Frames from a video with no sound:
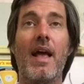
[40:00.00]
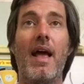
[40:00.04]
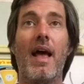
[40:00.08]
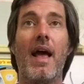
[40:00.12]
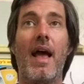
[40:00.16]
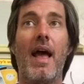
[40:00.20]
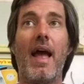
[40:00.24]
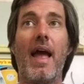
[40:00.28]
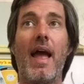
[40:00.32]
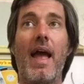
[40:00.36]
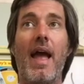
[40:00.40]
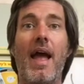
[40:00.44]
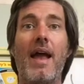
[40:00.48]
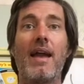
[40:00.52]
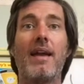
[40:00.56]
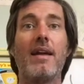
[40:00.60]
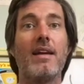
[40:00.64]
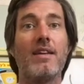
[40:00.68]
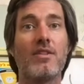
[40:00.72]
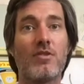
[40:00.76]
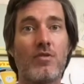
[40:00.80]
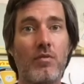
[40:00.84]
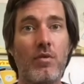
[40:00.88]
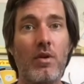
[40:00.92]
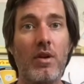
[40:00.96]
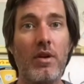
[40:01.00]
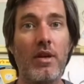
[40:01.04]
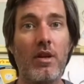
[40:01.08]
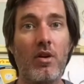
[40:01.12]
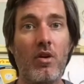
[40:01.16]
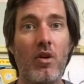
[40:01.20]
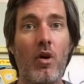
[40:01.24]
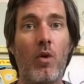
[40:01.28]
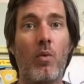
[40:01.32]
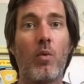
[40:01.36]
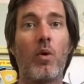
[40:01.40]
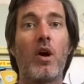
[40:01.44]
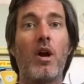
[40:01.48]
And it's really cool.
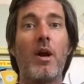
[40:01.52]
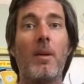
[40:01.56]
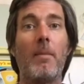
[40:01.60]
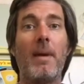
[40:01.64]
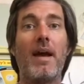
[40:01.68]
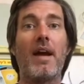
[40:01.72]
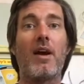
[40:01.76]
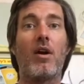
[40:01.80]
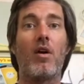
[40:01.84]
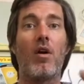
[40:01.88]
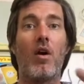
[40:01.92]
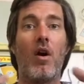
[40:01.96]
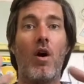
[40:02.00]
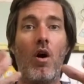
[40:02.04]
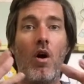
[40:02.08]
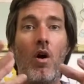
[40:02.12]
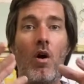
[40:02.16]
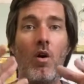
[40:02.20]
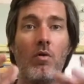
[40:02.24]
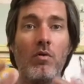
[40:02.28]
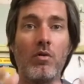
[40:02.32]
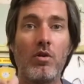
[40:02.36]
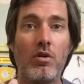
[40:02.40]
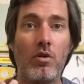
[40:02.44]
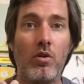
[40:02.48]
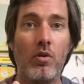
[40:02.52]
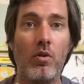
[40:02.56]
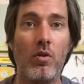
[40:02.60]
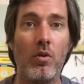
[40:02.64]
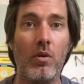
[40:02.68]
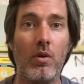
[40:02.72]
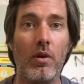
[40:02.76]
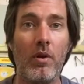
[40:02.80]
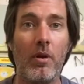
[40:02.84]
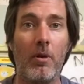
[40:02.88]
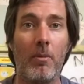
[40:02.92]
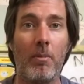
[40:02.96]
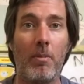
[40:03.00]
We're going to make our own cool
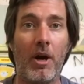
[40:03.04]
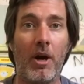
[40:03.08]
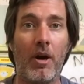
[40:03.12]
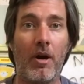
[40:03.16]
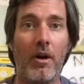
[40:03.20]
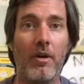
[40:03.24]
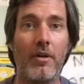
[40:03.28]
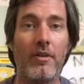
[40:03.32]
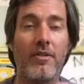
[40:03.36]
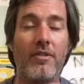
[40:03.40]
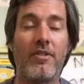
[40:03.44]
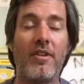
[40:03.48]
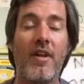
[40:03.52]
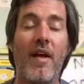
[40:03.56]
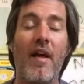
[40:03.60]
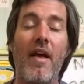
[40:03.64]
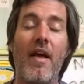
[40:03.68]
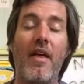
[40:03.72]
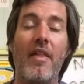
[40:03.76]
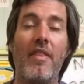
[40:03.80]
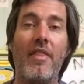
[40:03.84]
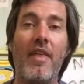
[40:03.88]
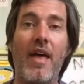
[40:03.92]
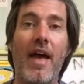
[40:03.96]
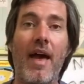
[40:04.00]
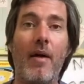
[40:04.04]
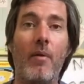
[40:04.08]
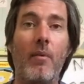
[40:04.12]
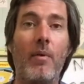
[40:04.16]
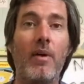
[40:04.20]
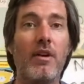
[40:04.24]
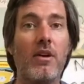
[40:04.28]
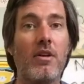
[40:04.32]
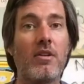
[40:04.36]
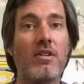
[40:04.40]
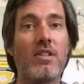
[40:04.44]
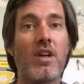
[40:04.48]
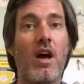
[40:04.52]
little birds that when you're
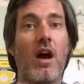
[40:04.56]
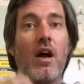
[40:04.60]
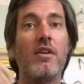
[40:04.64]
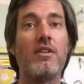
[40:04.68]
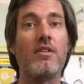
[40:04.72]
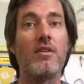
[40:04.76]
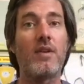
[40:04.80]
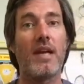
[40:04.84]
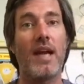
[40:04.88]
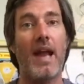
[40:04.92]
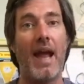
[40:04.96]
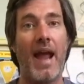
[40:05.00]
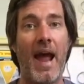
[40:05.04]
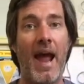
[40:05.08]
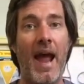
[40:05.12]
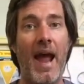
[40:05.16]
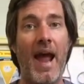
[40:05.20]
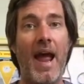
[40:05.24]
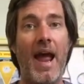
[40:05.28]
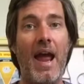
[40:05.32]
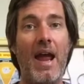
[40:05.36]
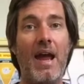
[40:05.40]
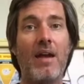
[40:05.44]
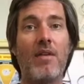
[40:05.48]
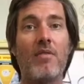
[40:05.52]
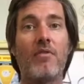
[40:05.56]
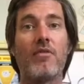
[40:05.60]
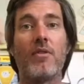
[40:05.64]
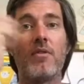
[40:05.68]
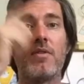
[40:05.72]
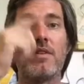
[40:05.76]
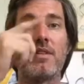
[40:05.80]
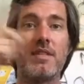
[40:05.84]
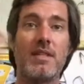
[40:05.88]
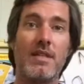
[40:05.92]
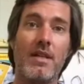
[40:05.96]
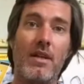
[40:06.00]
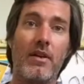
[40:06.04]
done, you can hang from the
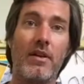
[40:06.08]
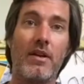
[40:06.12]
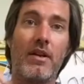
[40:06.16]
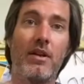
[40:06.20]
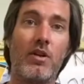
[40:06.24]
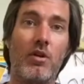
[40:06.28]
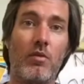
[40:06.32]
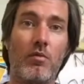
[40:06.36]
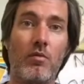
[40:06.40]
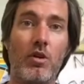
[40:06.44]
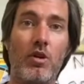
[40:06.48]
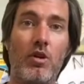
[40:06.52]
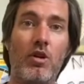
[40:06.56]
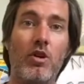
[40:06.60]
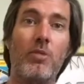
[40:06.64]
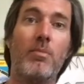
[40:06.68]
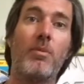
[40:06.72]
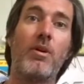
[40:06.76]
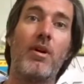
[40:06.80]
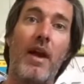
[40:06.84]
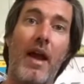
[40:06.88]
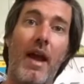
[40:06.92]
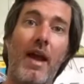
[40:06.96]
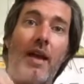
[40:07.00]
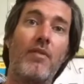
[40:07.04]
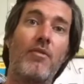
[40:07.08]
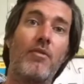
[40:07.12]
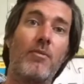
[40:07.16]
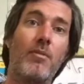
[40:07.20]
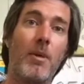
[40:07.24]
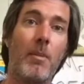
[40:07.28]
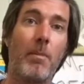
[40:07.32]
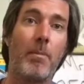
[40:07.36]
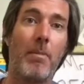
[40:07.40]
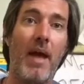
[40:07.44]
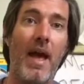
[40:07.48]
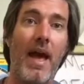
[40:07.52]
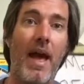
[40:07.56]
ceiling in your room or hang from your
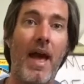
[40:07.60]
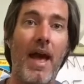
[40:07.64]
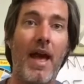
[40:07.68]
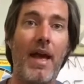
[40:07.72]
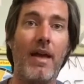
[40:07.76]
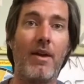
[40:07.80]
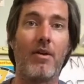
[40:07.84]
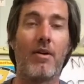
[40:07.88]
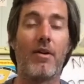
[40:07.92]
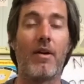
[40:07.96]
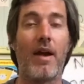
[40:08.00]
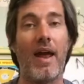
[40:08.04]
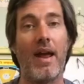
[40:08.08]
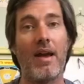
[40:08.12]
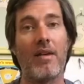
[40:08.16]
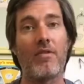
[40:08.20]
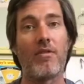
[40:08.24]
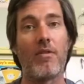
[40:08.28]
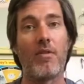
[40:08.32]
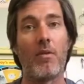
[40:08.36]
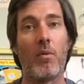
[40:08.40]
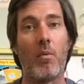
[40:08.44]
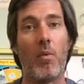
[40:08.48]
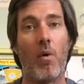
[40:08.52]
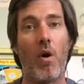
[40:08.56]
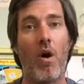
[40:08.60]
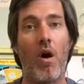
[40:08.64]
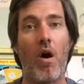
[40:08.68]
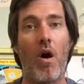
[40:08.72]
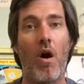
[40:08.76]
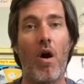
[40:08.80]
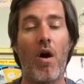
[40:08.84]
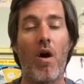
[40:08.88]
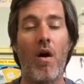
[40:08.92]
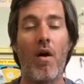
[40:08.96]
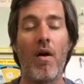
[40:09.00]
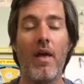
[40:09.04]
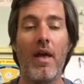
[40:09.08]
bed or hang from the
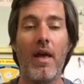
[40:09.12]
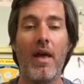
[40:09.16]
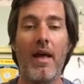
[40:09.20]
wall.